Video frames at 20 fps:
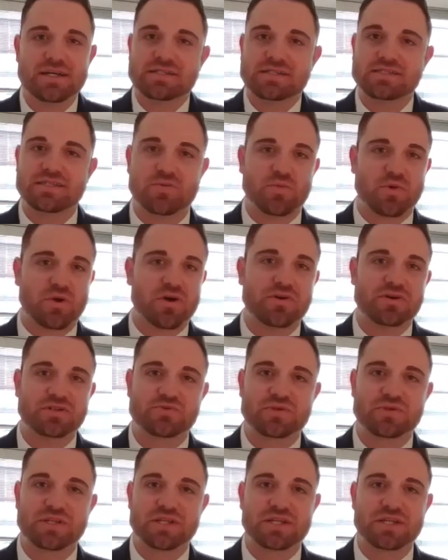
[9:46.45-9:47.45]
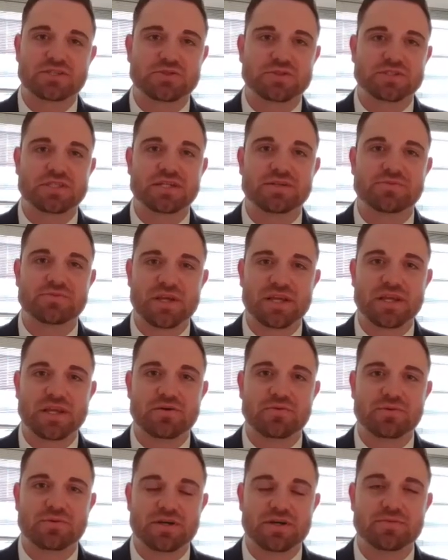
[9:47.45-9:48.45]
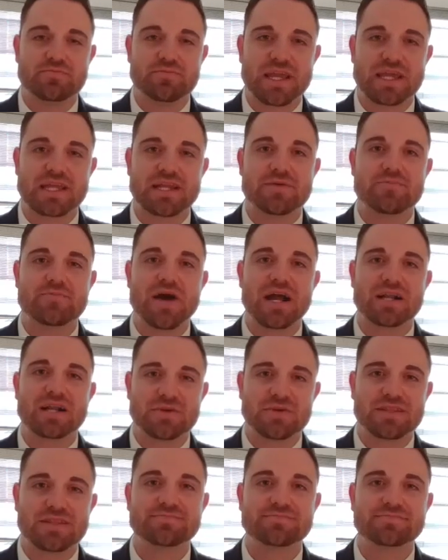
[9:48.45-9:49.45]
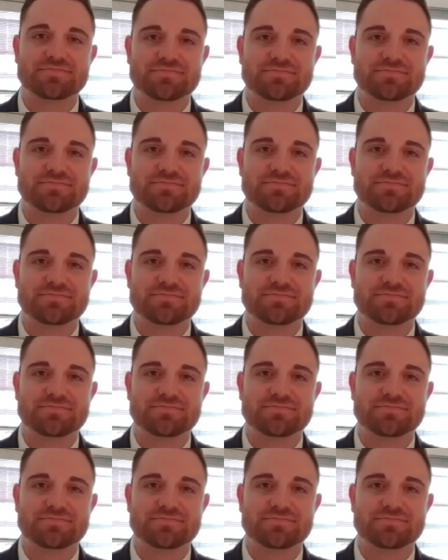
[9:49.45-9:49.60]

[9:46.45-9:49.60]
something we're always really interested in being able to make an impact with.